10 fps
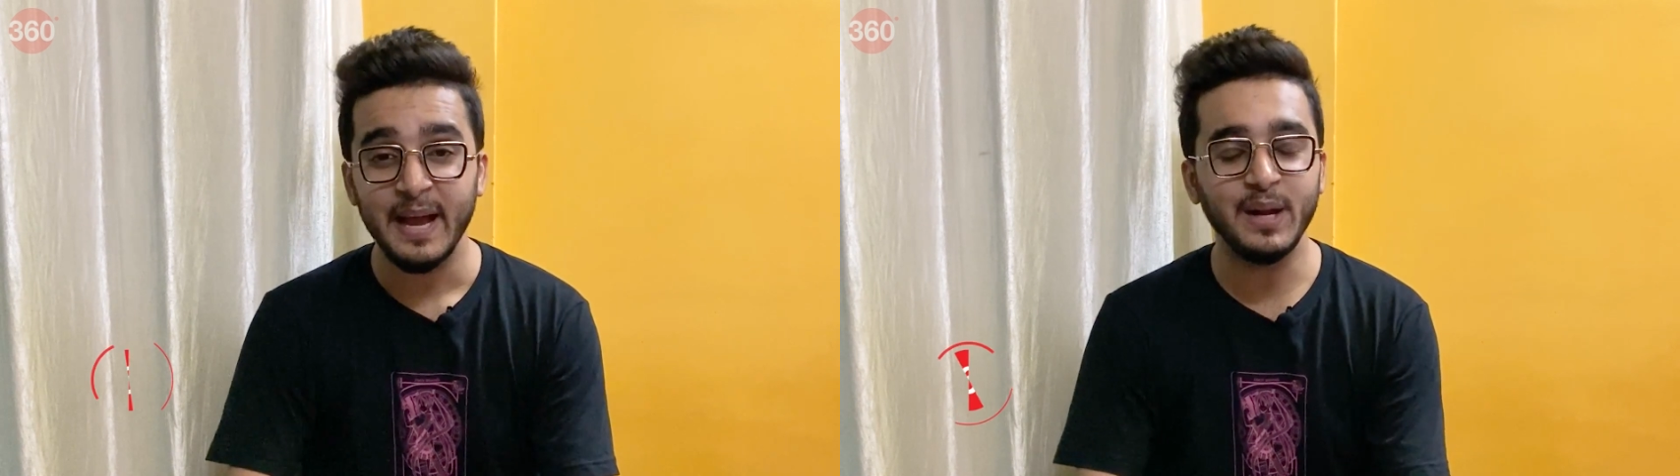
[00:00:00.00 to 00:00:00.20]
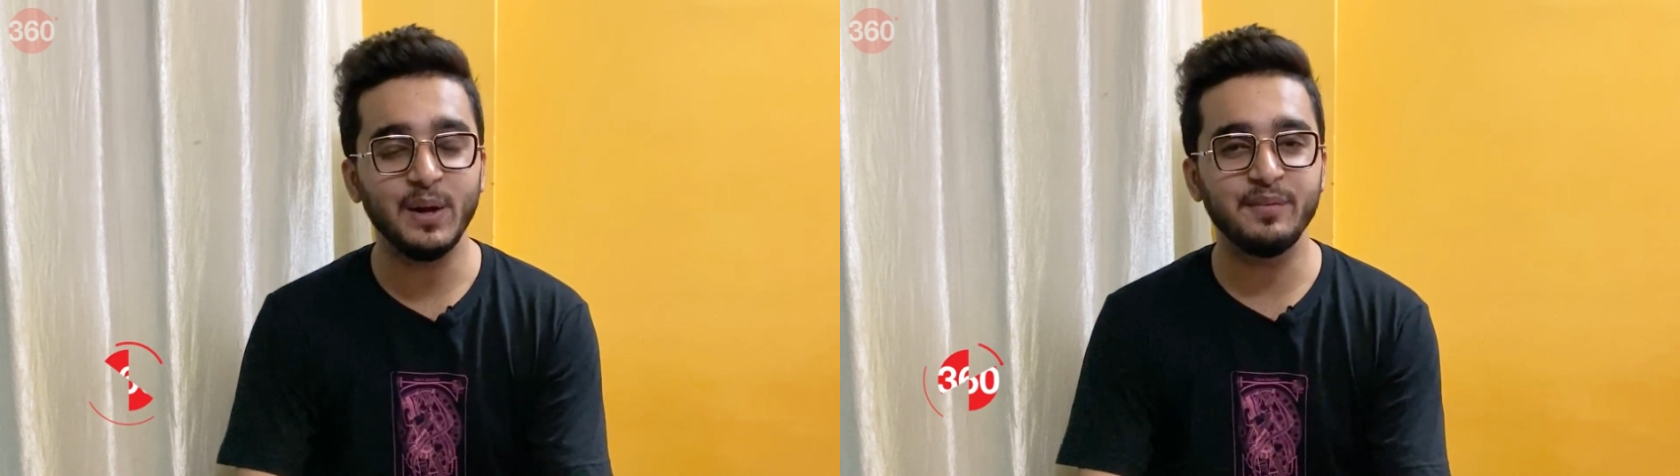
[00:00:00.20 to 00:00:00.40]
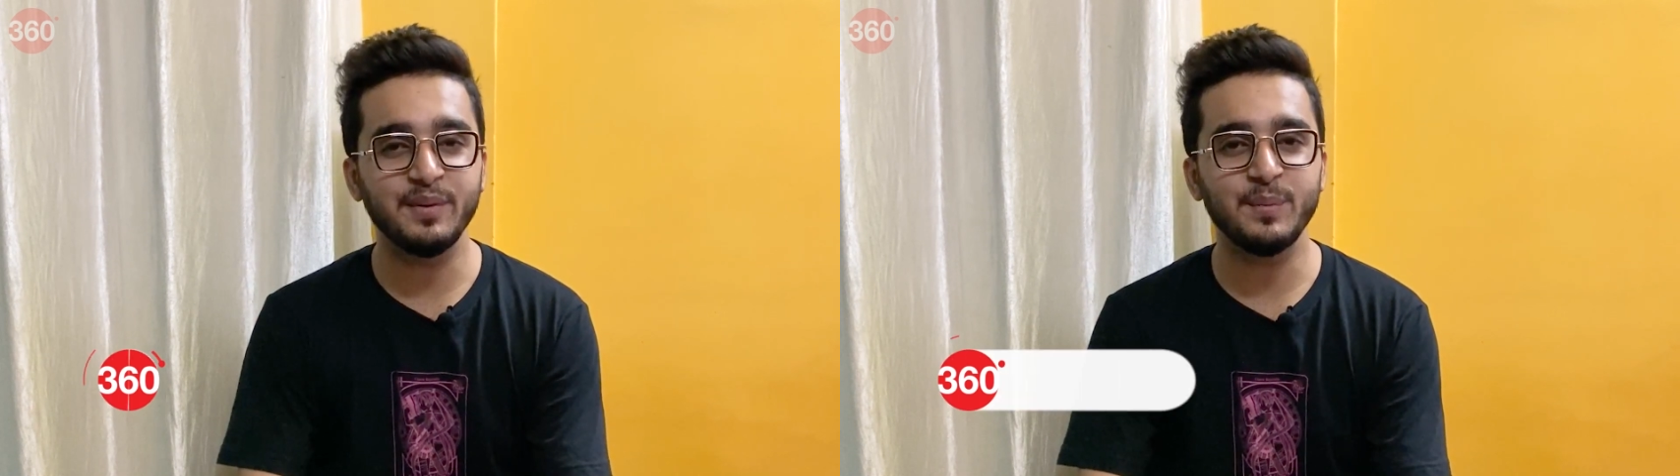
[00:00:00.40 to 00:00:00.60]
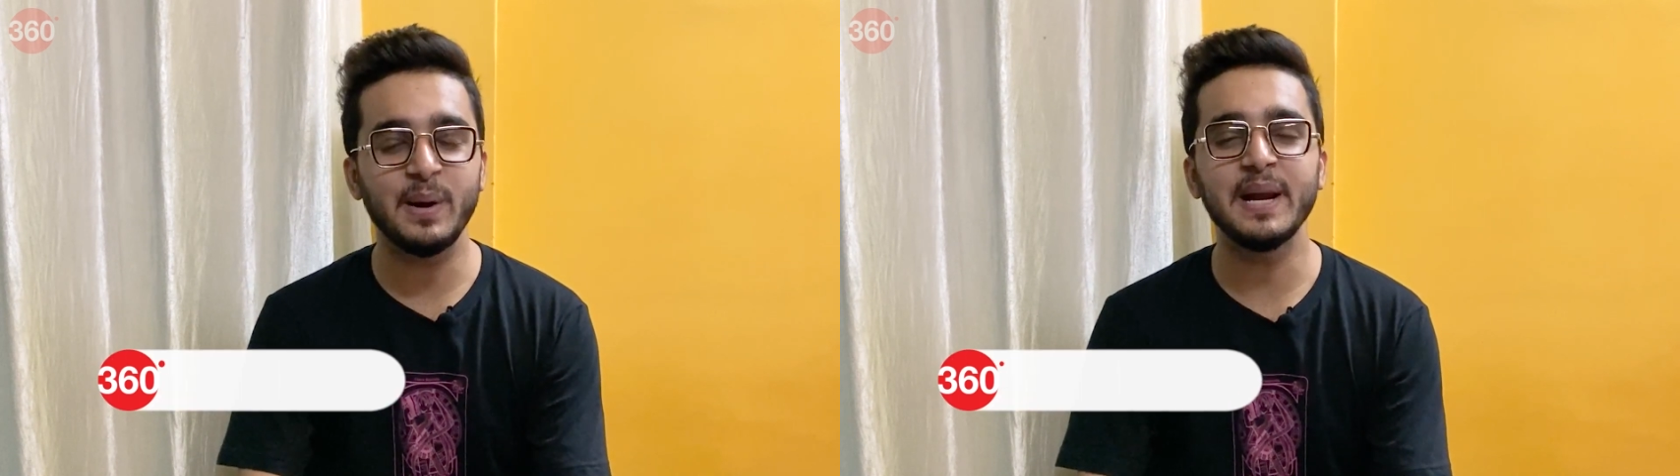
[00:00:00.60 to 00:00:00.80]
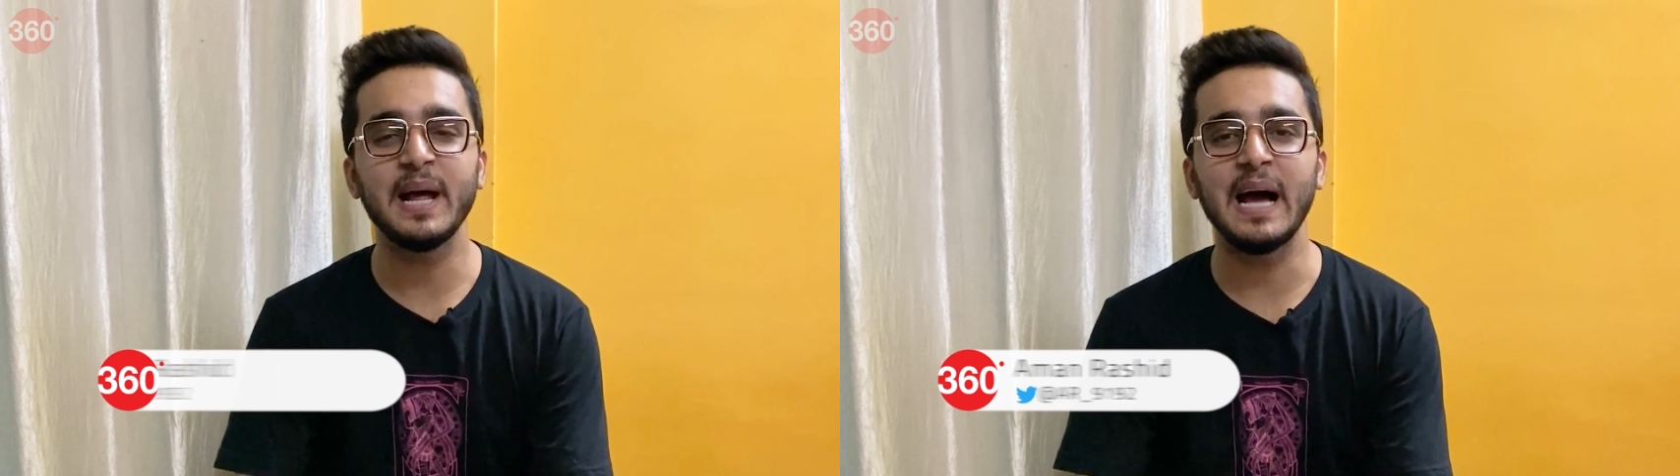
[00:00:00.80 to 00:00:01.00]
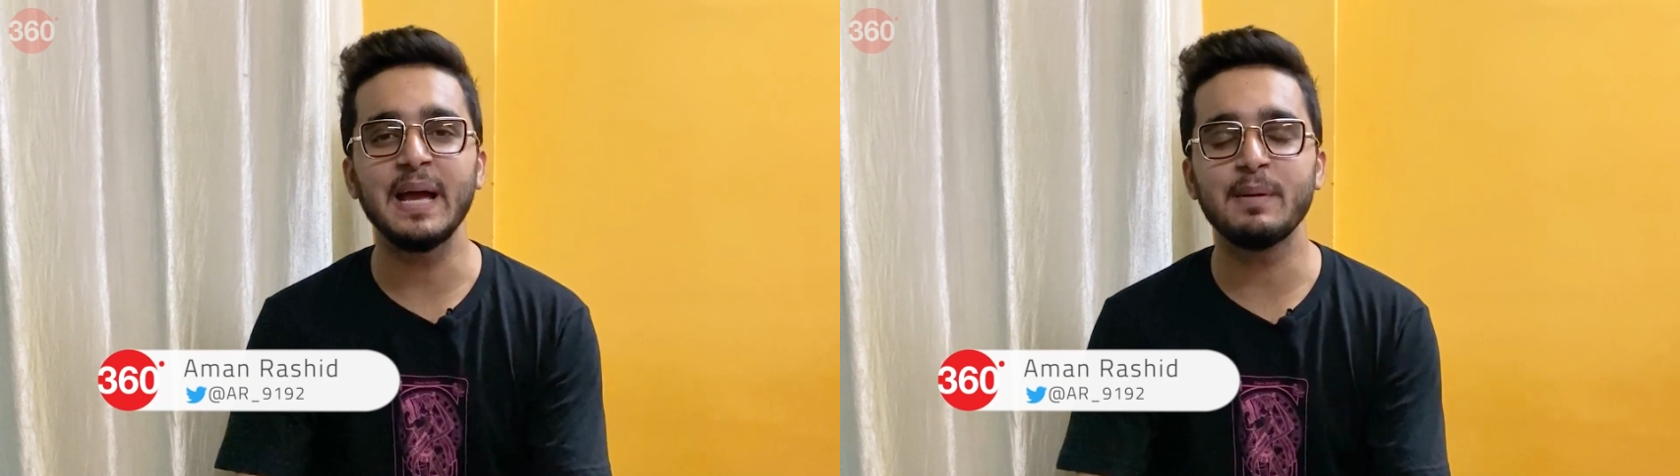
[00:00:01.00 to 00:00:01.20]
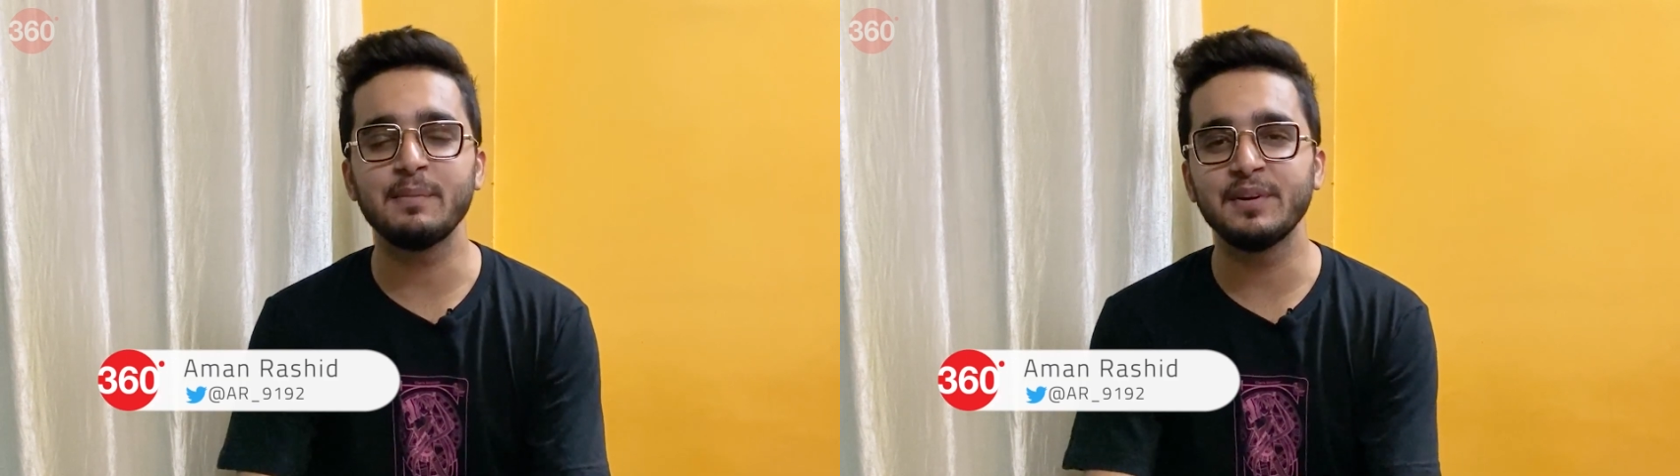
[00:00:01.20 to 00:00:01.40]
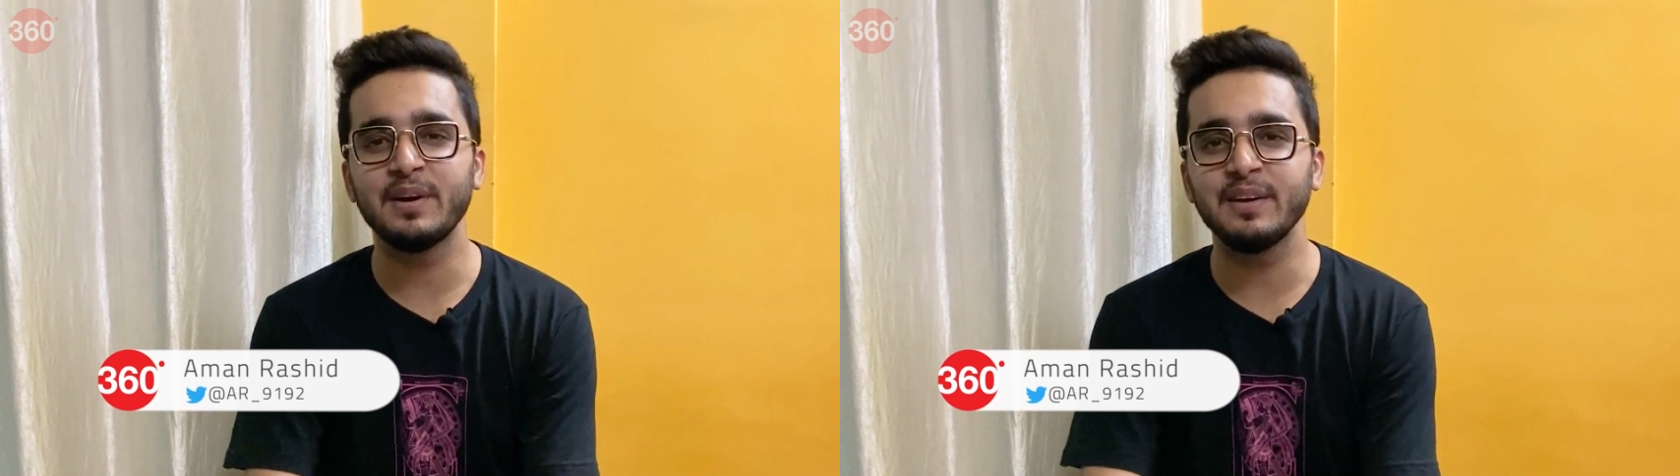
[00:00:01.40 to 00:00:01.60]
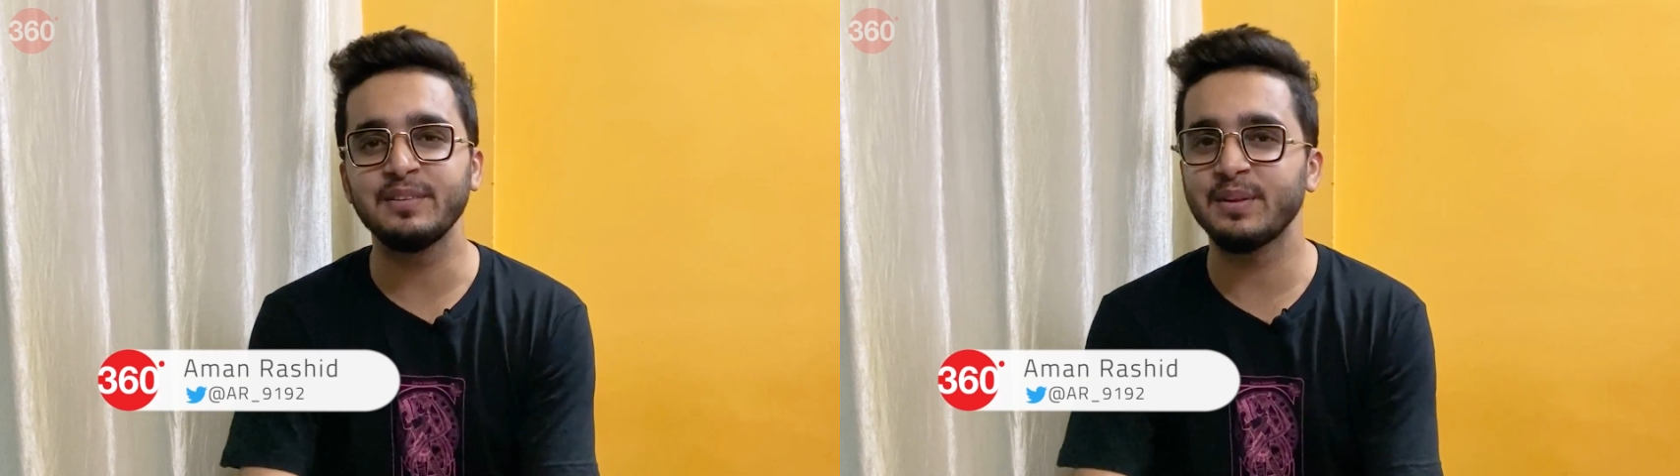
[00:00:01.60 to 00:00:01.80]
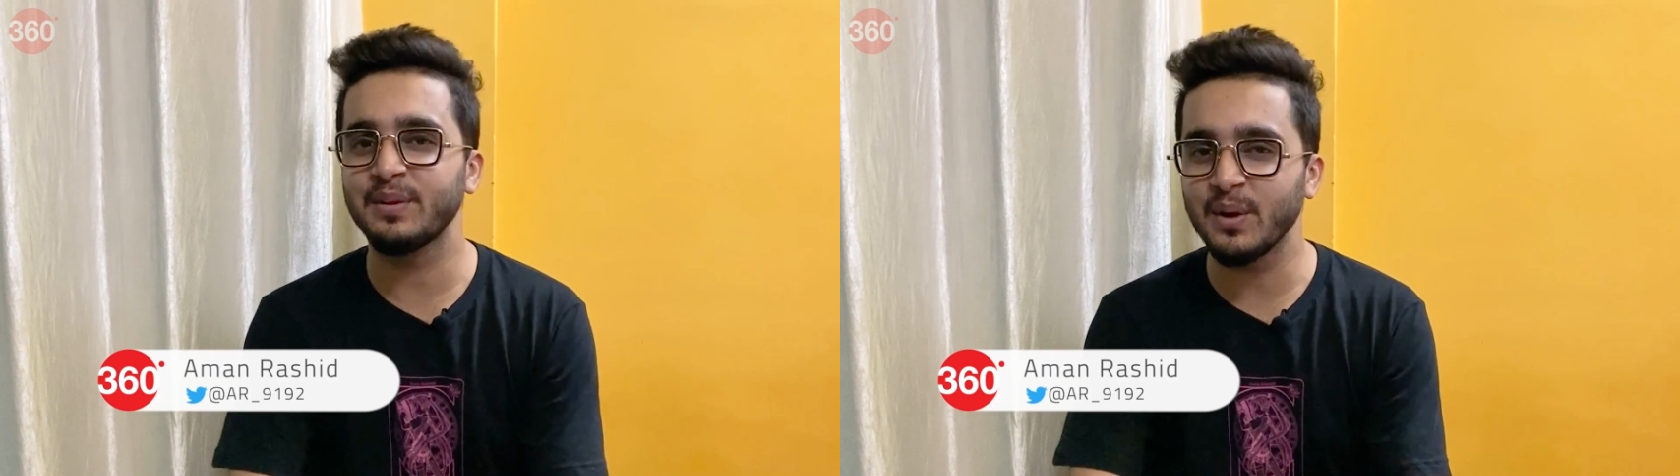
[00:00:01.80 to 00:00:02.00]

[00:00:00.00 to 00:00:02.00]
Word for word: Hello everyone, I am Aman Rashid.